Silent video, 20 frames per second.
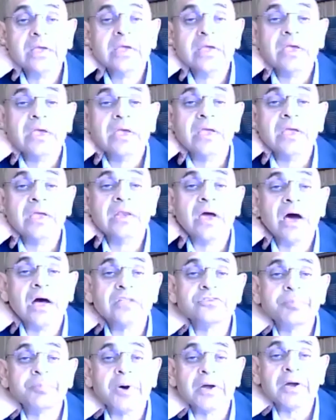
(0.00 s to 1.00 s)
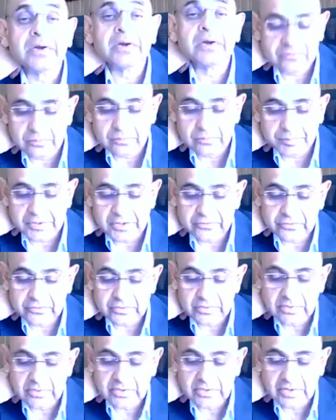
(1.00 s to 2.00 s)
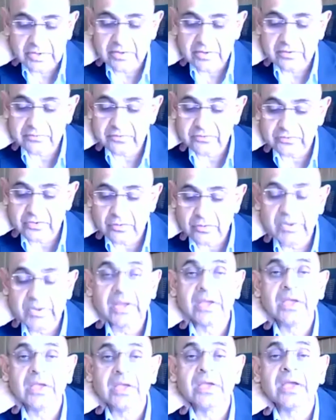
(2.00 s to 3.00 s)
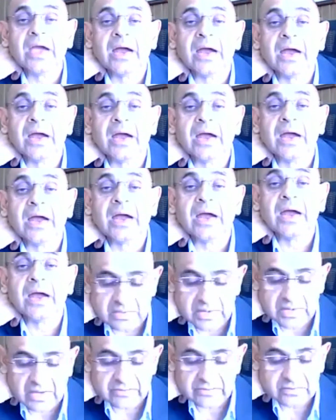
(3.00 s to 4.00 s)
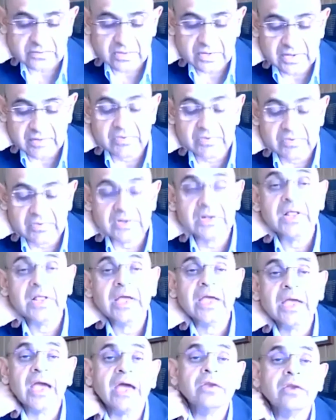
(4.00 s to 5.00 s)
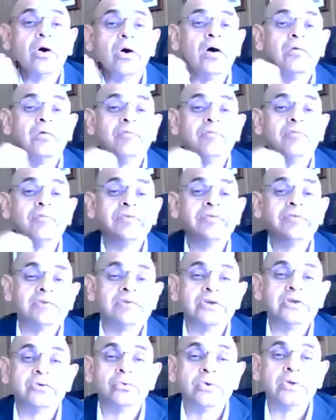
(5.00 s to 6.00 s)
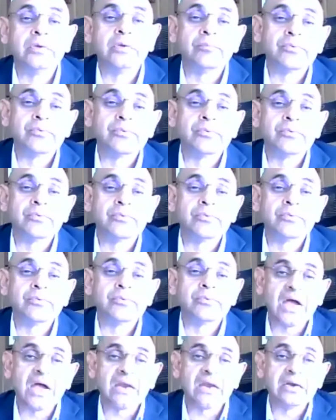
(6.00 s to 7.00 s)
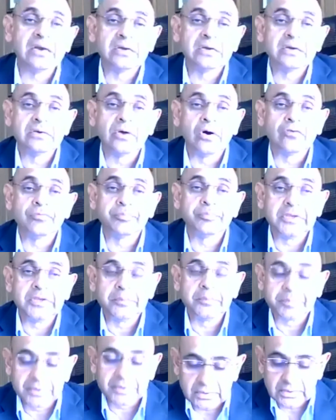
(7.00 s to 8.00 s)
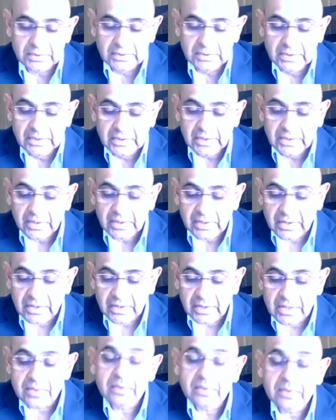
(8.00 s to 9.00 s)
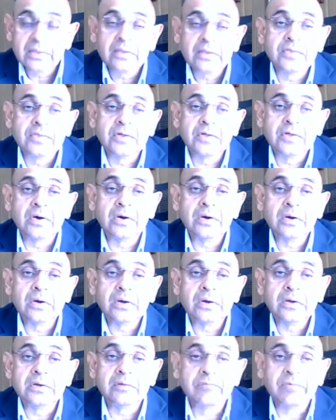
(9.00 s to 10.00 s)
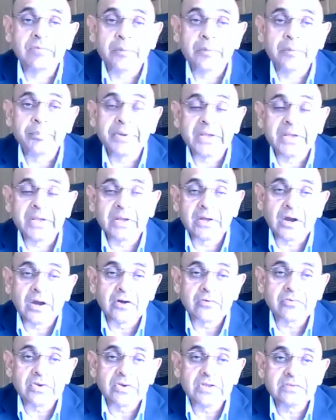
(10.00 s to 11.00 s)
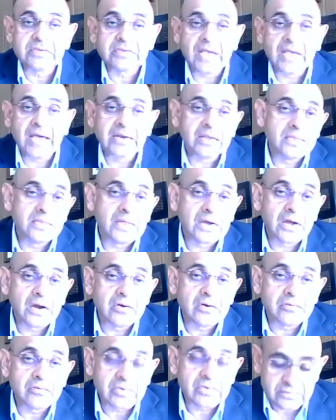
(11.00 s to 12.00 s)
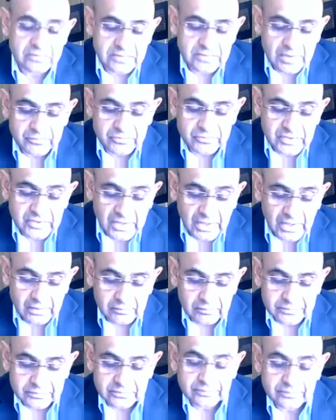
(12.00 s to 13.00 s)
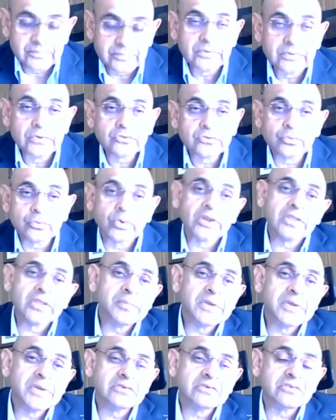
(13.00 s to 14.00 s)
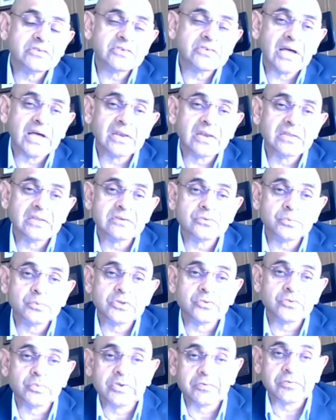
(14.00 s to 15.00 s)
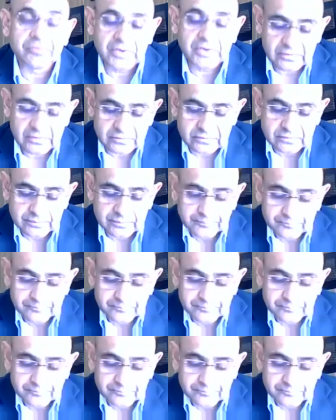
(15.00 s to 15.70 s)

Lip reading: enhance participation in decision making at the international level, and obviously to improve the standard of people in the developing countries and in the countries themselves. So what are the major challenges which we face?